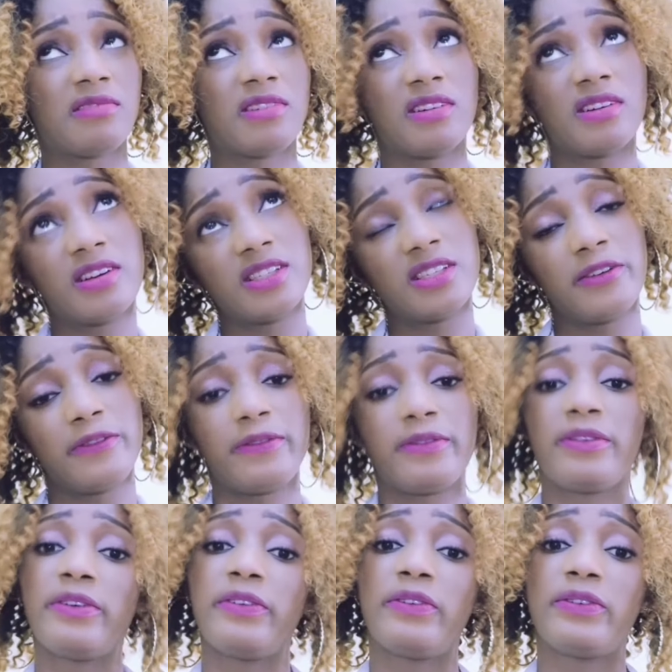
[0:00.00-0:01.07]
Because
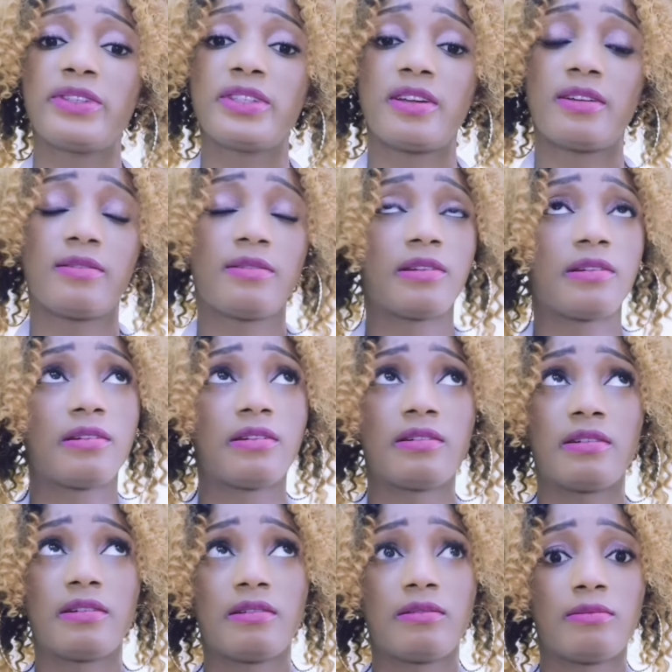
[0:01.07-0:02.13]
you seem like
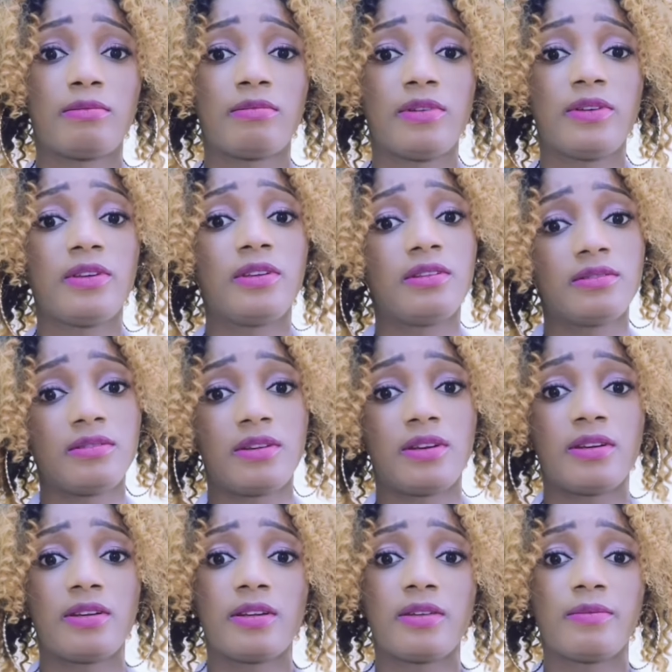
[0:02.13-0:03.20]
kangaroo. If you see
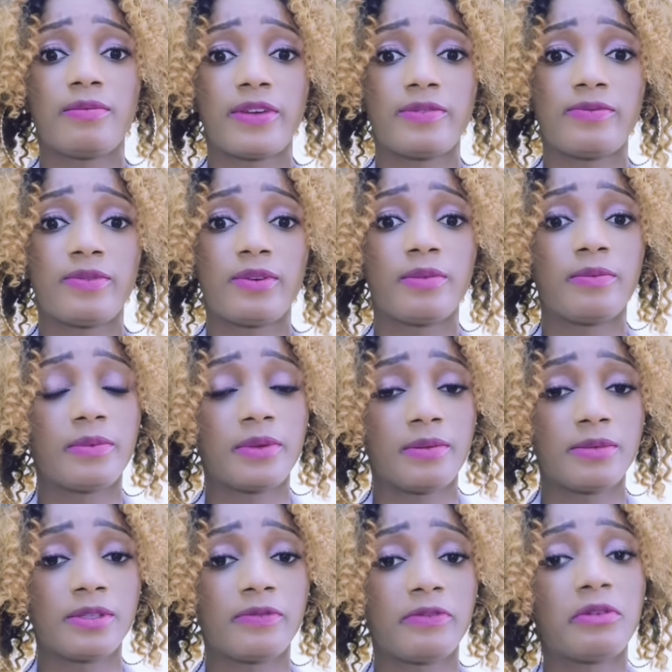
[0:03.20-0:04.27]
another Facebook
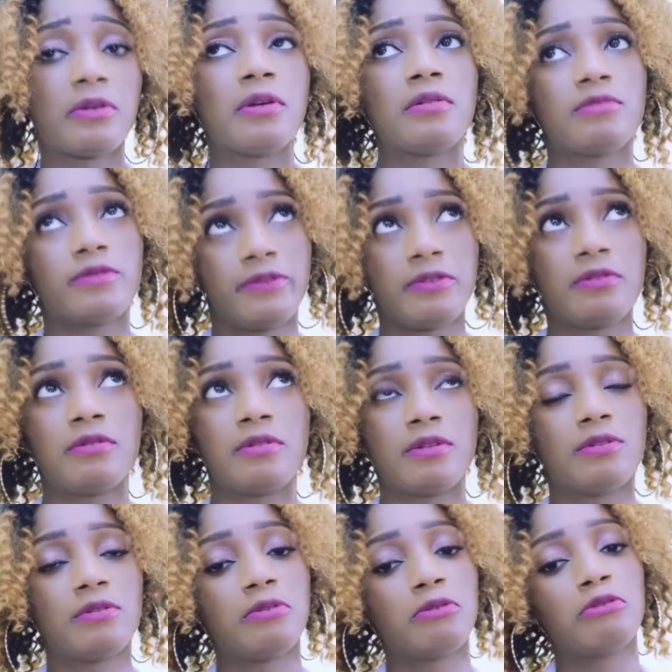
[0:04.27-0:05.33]
beautiful, beautiful, and
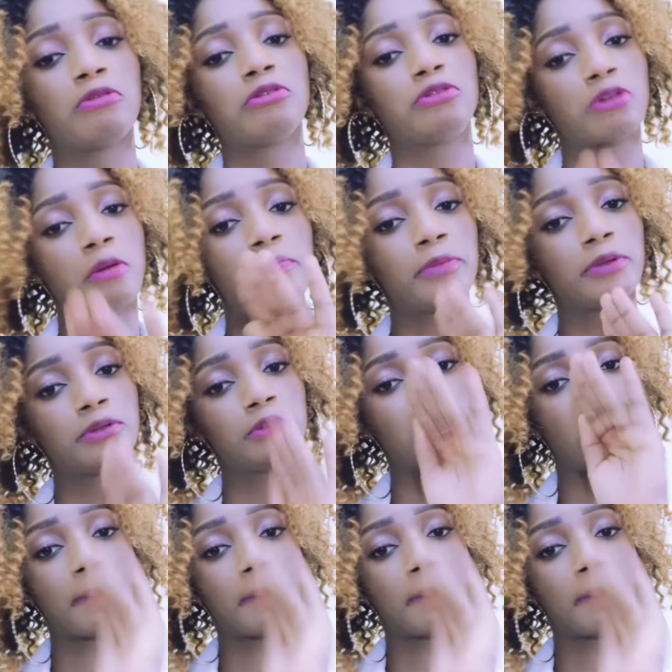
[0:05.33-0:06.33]
then you go jumping.